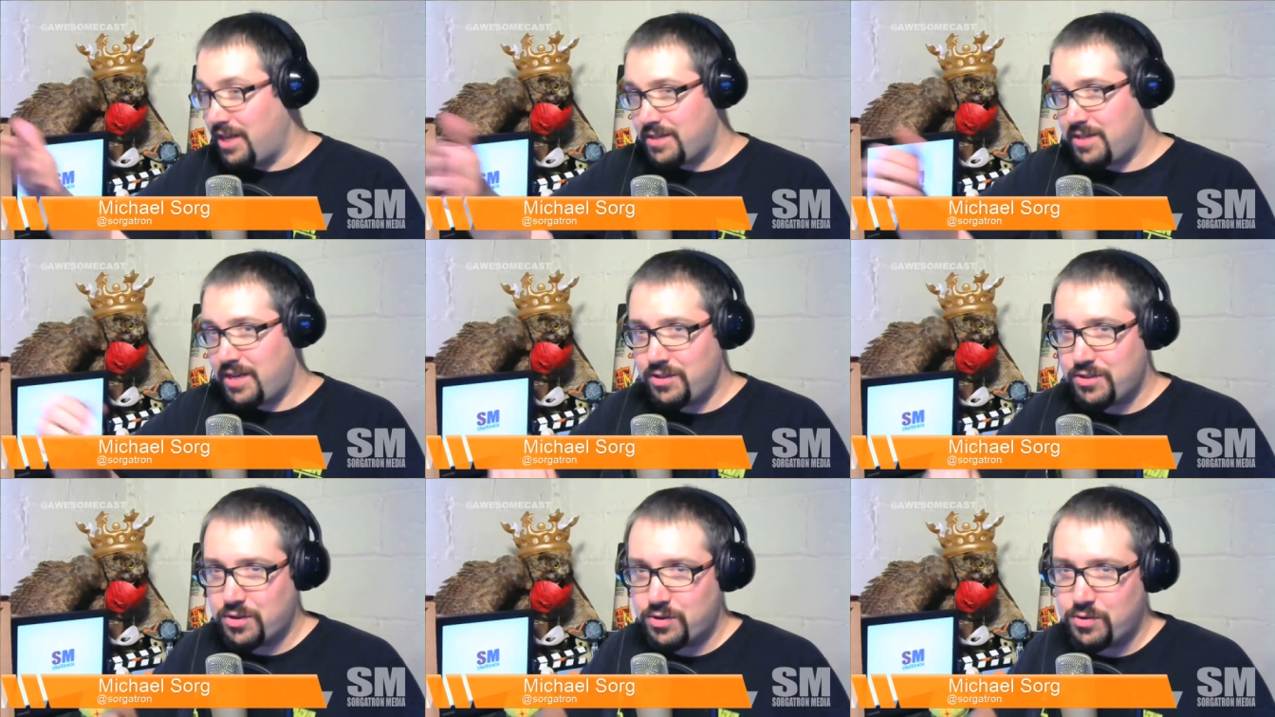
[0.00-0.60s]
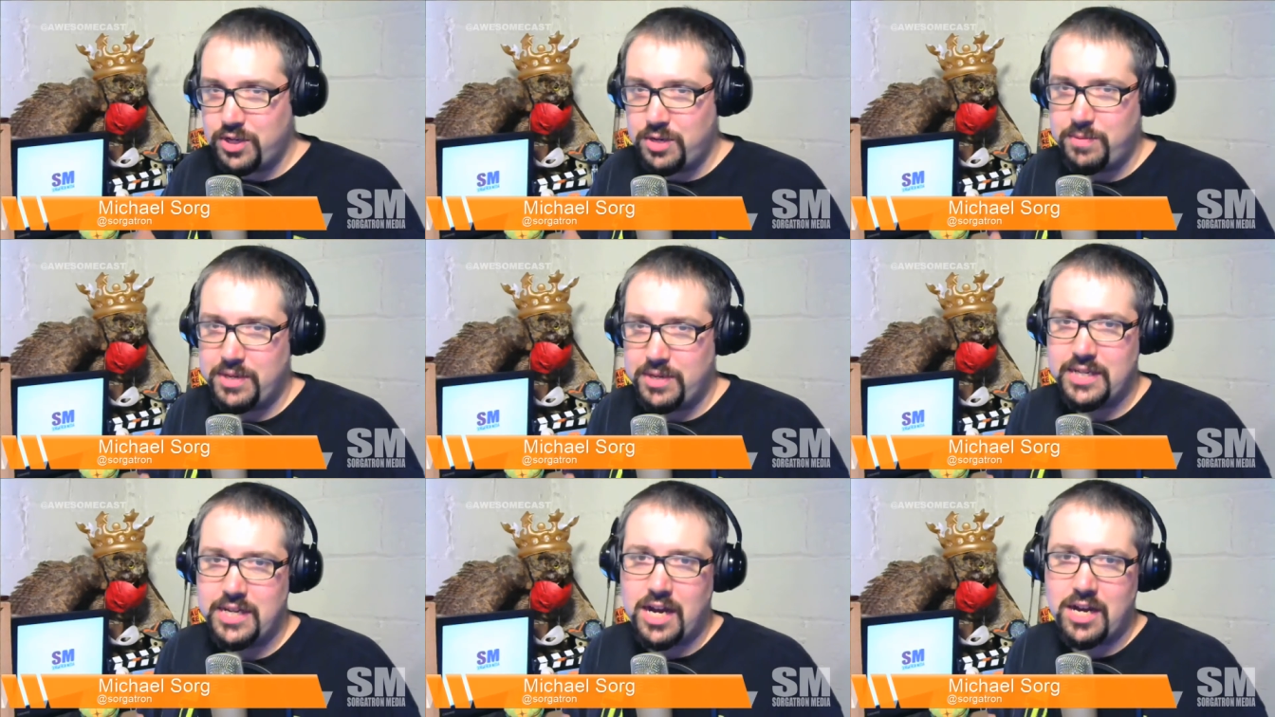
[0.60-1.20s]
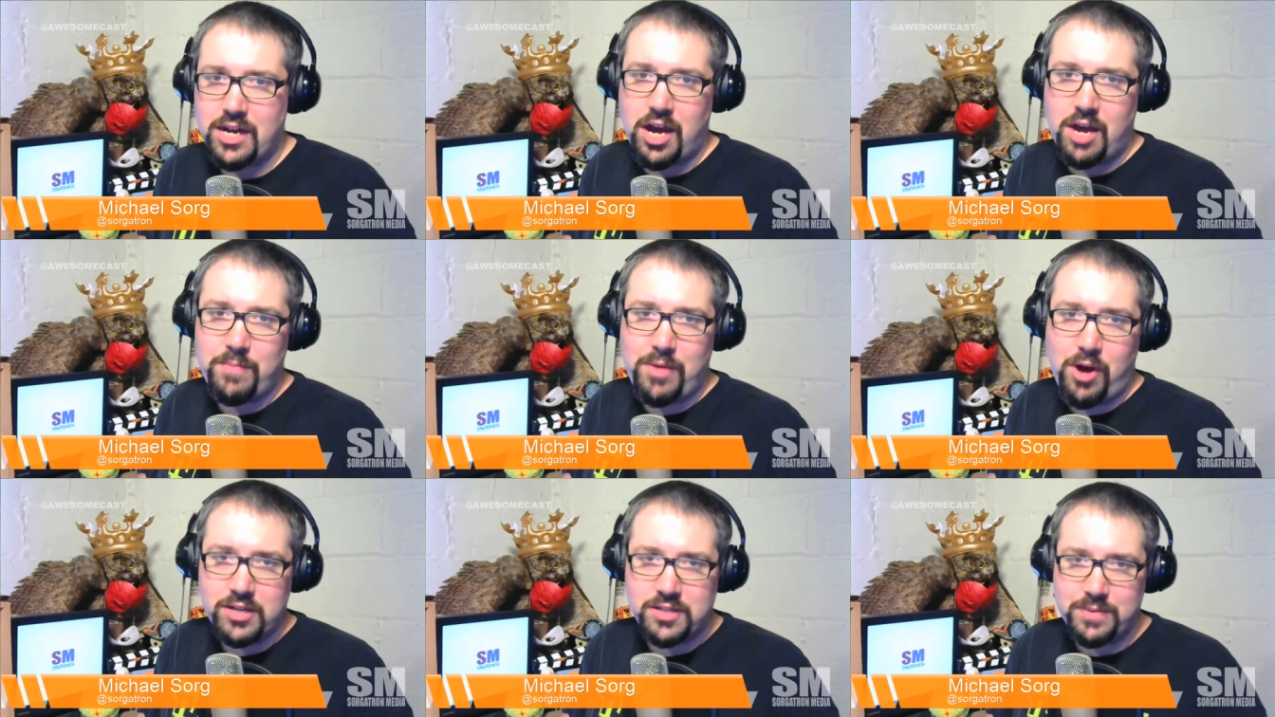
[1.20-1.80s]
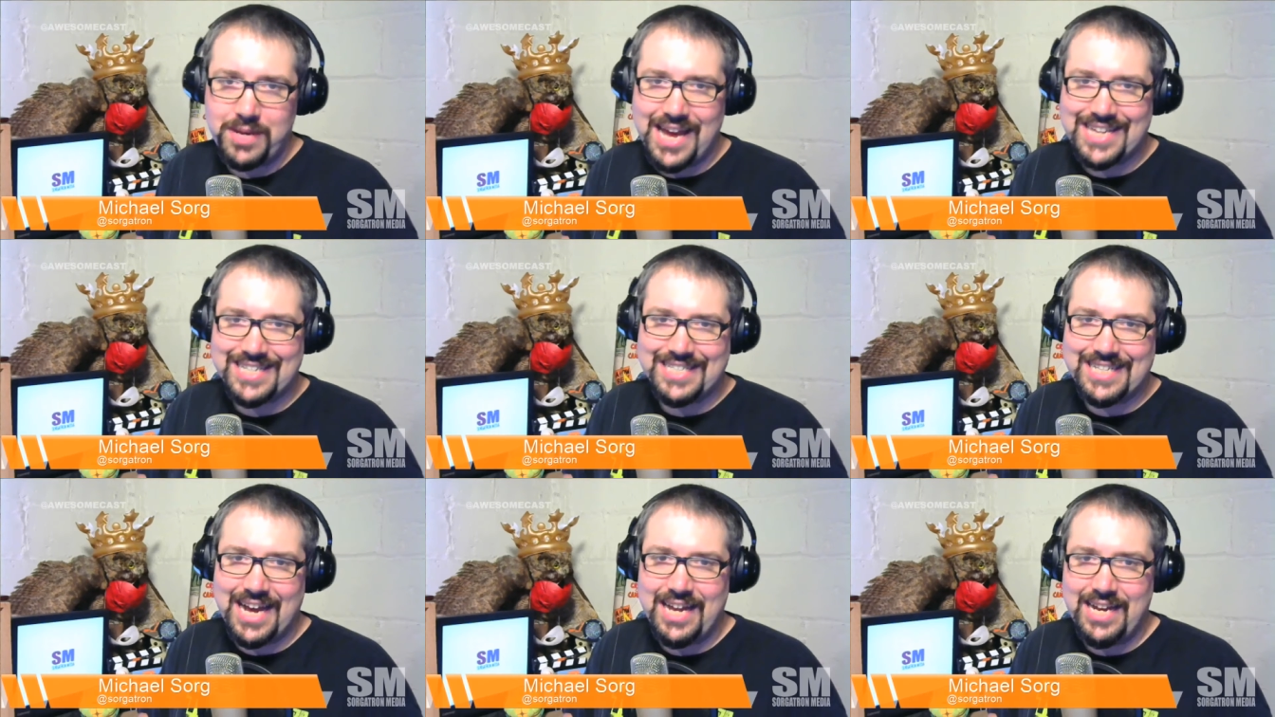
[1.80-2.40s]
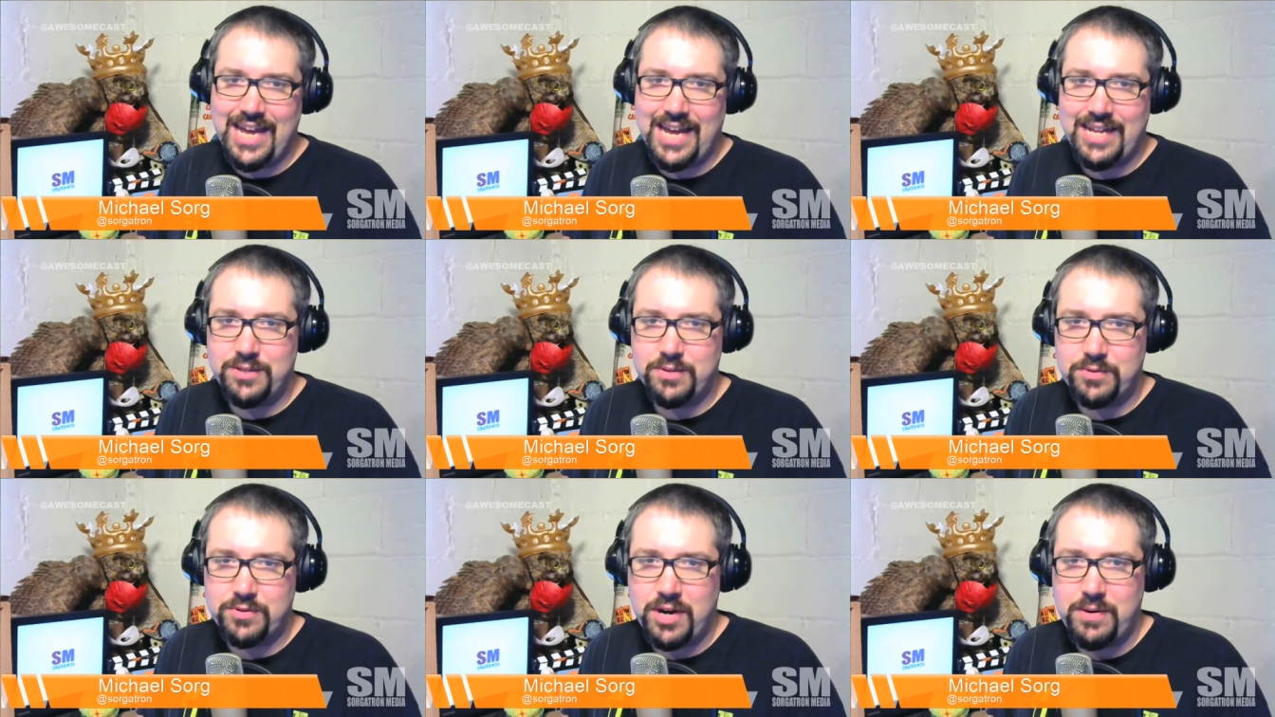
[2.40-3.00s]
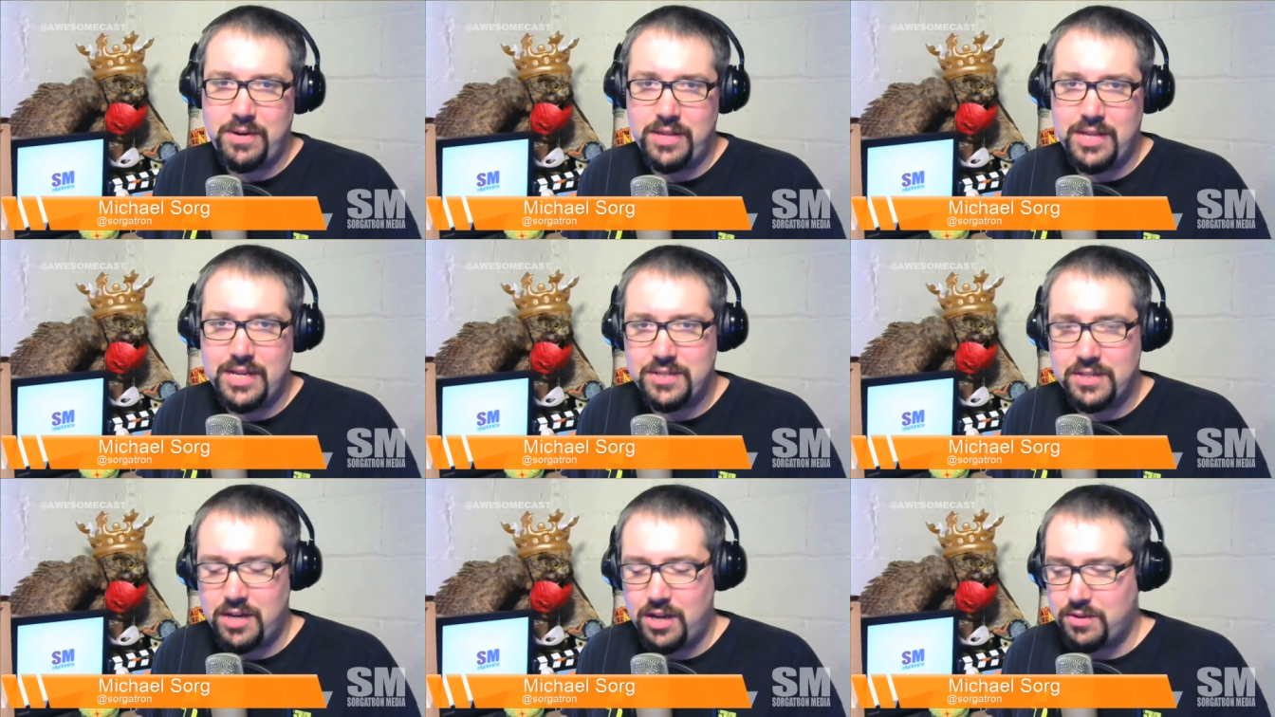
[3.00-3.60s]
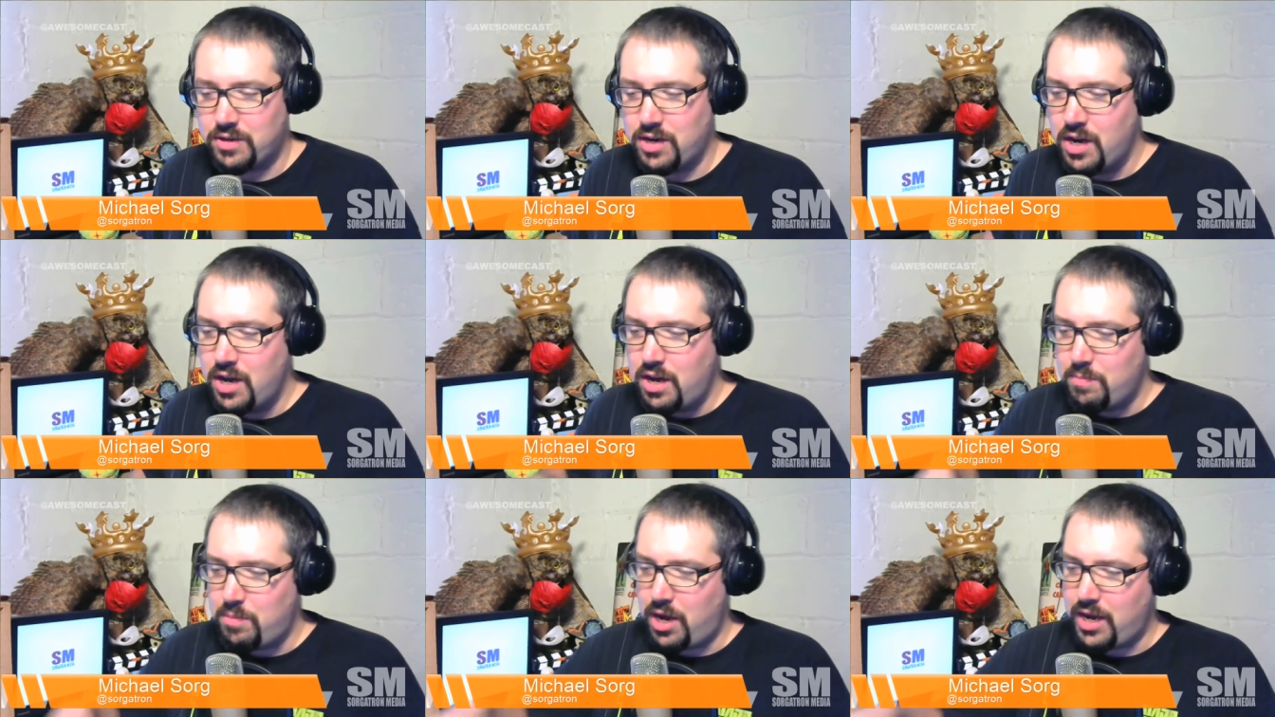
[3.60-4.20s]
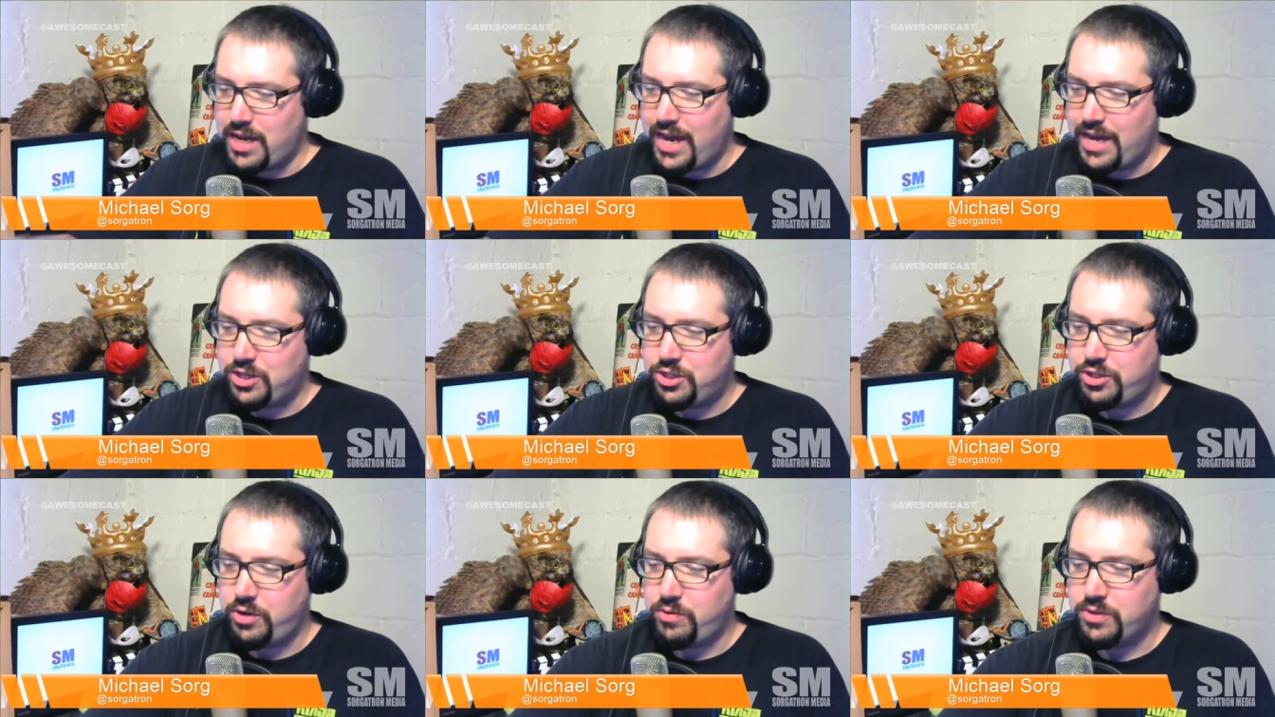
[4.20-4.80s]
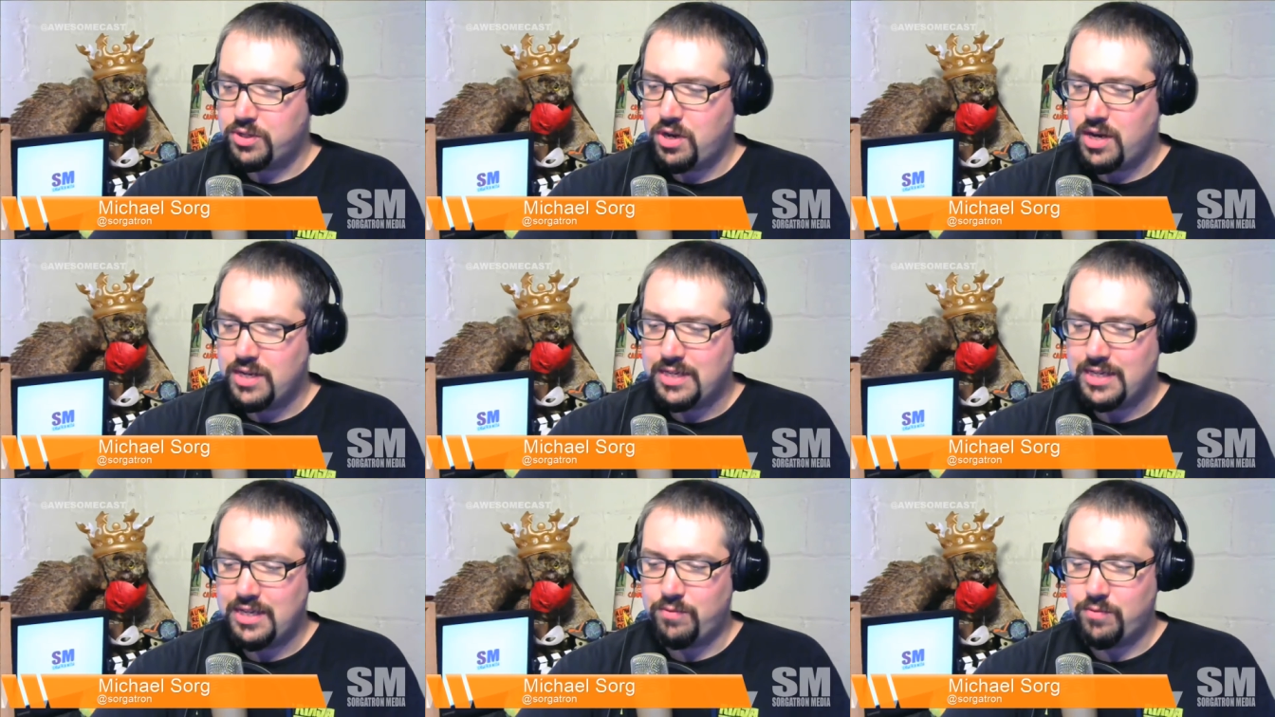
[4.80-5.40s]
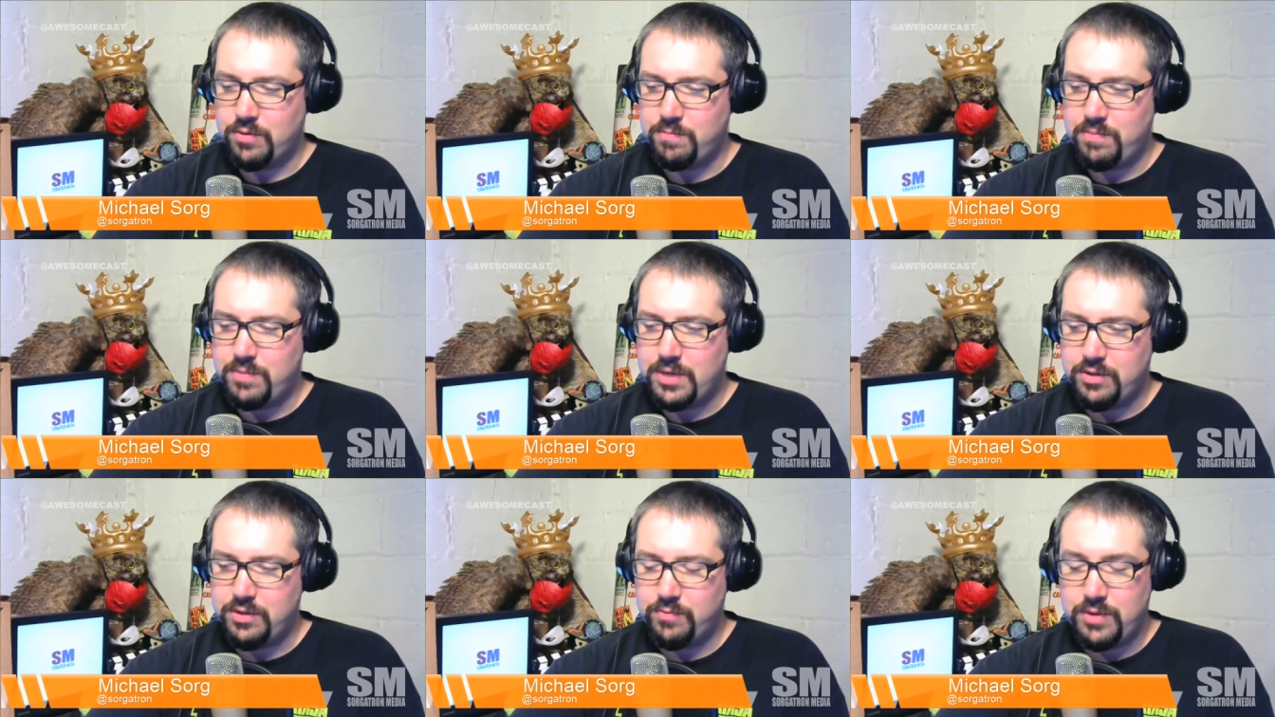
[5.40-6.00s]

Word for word: like I said, insert coin to begin.com, awesomecast.net, and subscribe to this and other podcast shows, content that we've been,